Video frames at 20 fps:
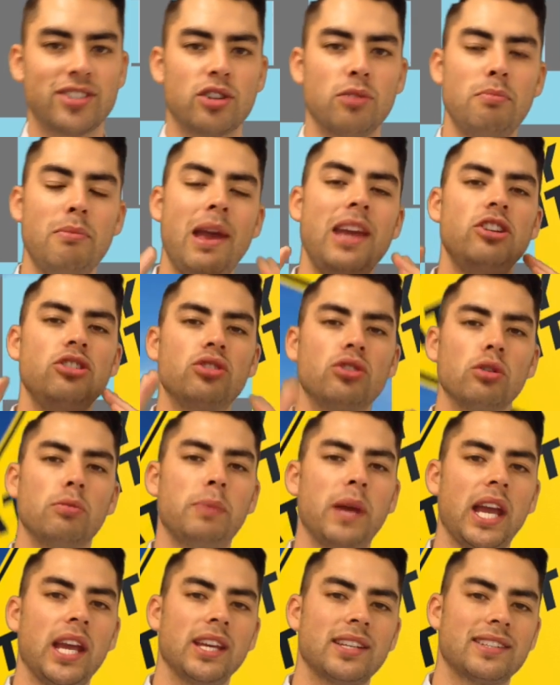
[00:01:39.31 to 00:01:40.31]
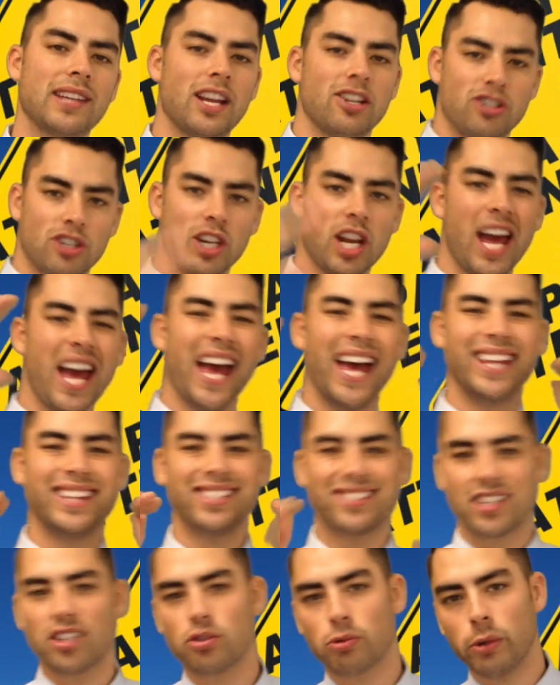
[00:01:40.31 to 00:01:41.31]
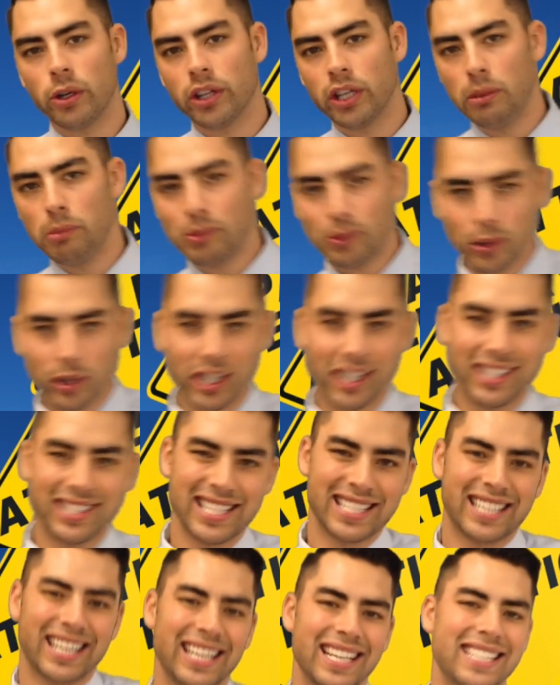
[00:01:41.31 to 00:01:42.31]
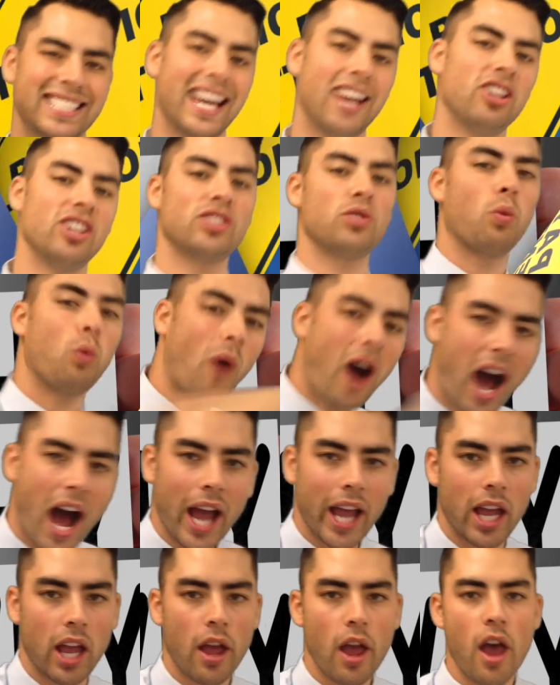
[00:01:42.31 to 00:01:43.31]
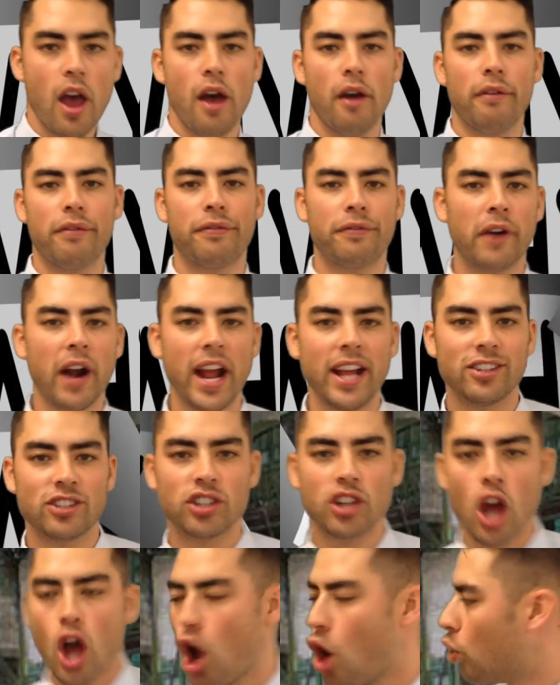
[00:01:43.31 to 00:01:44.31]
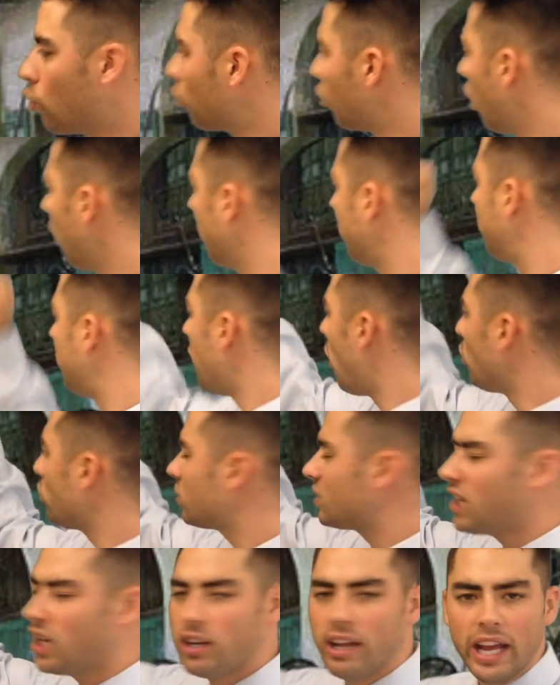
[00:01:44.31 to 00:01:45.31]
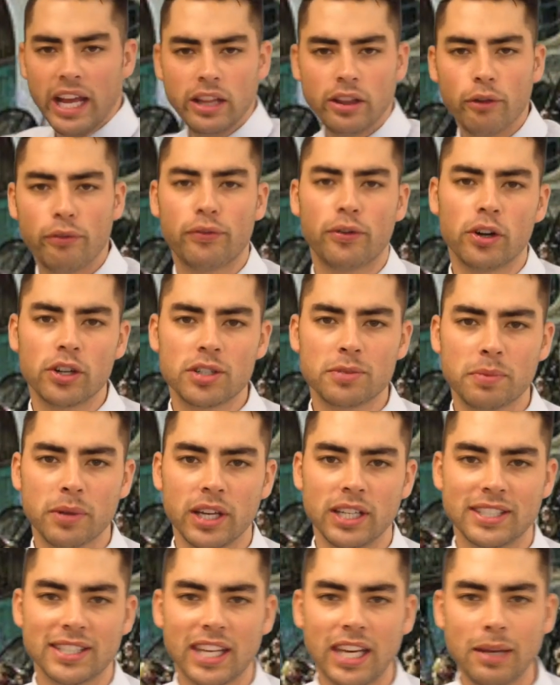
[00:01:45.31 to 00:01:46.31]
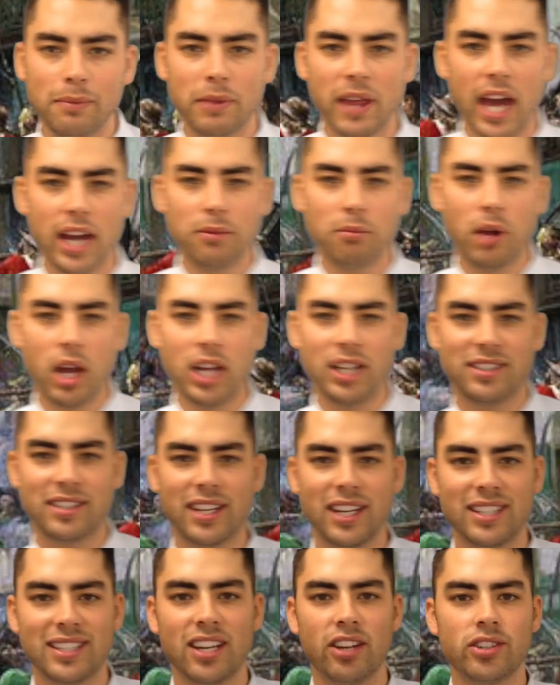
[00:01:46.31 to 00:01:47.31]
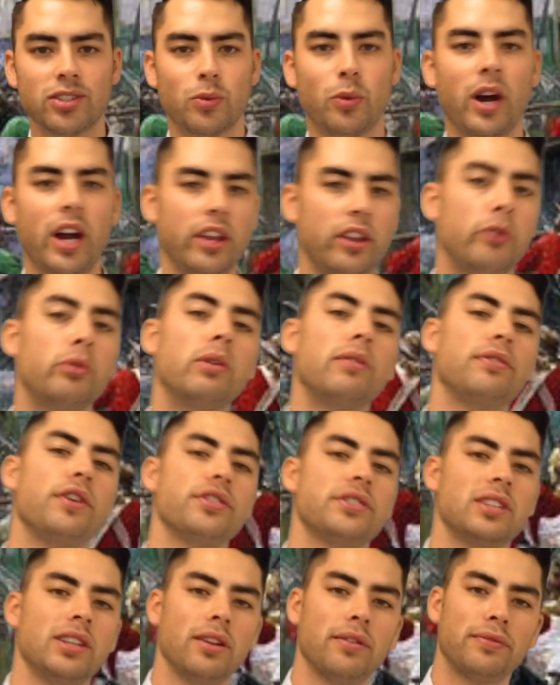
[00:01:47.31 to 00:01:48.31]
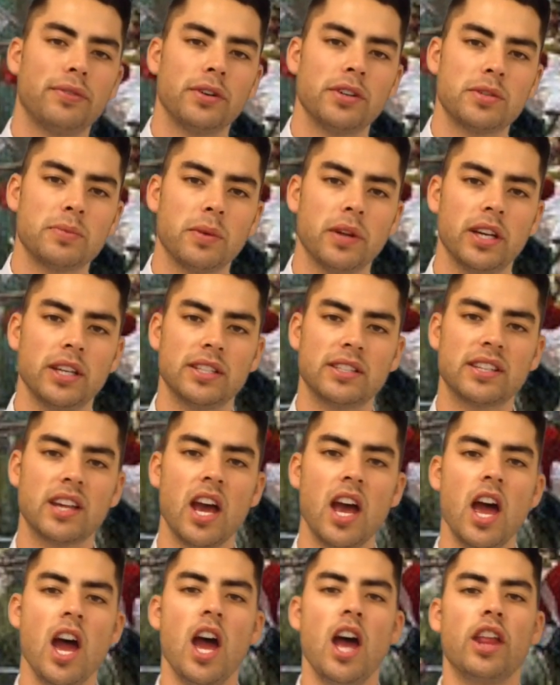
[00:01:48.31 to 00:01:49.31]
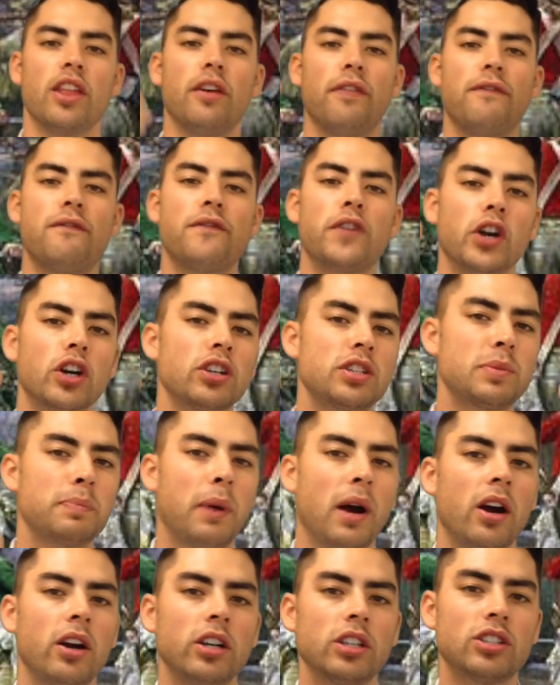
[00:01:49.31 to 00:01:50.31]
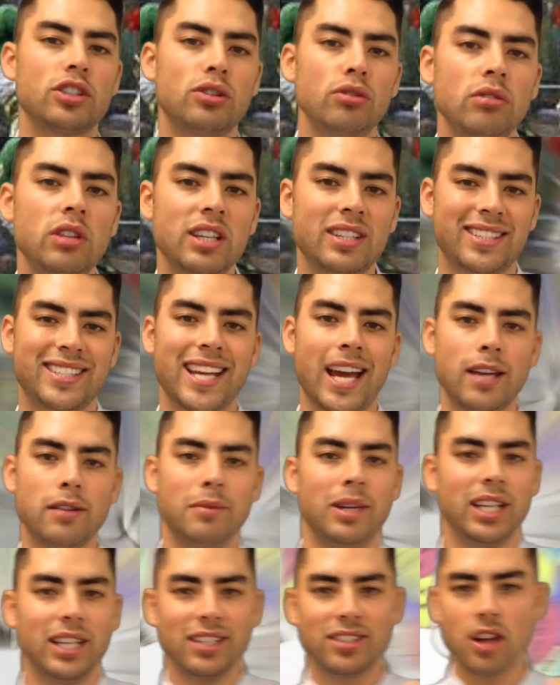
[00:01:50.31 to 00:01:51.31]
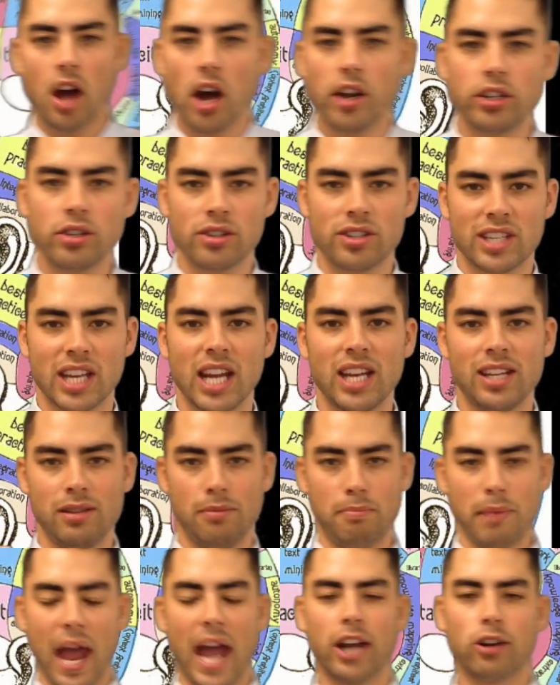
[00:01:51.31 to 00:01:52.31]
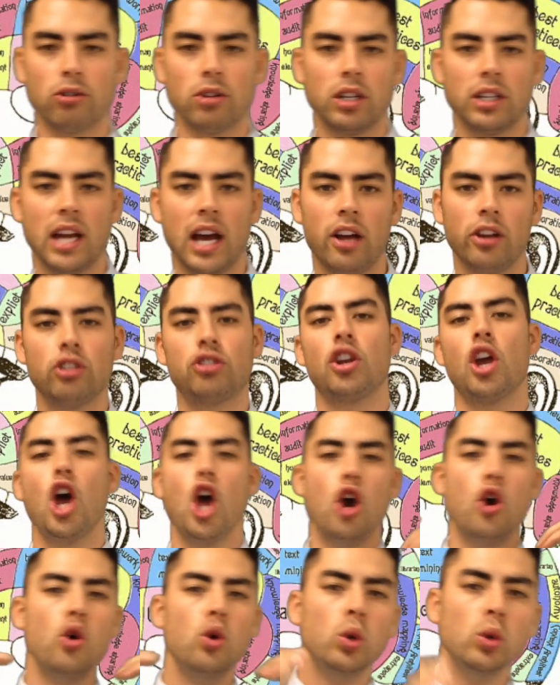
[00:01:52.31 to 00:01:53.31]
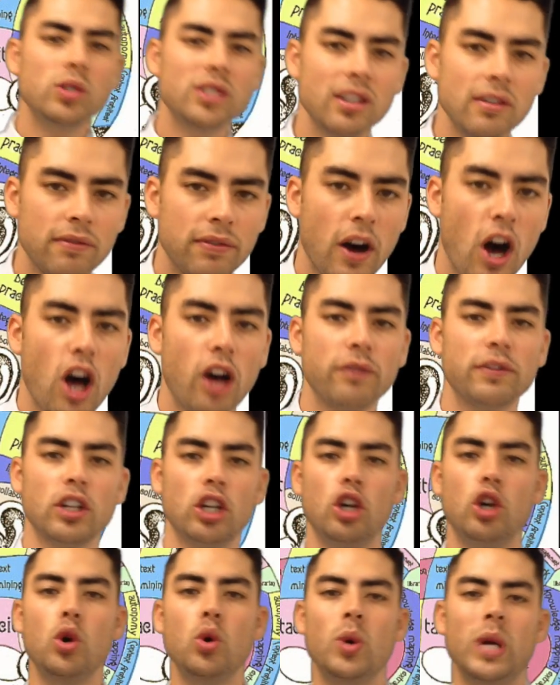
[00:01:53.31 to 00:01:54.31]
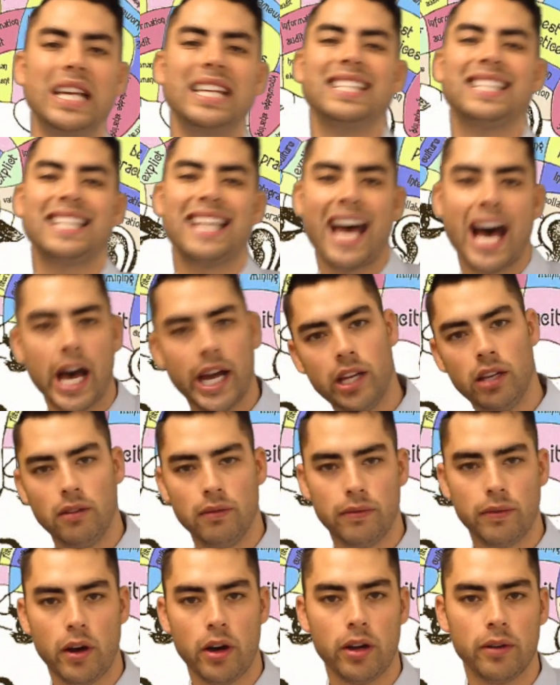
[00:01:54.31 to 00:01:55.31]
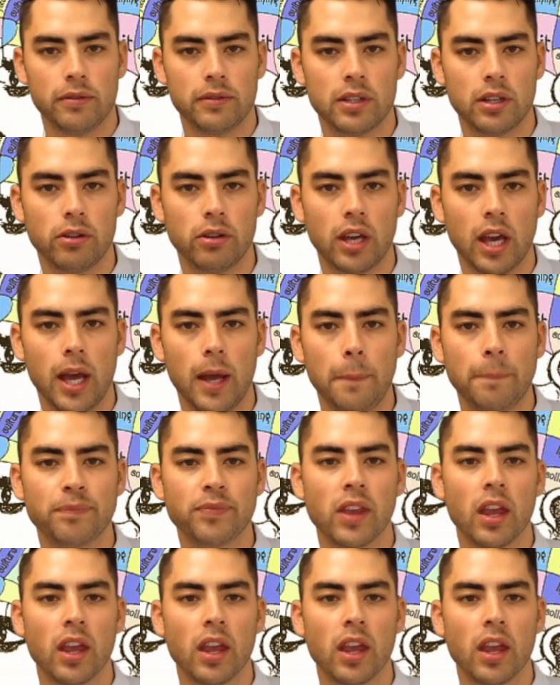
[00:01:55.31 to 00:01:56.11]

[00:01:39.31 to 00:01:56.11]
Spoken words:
So make sure you're paying attention. This is really important because it's going to tell us why France revolted in the first place. Keep that in mind. It's going to tell us why they revolted in the first place. The first part to this segment is understanding the background knowledge. Who's involved and who is not involved, okay?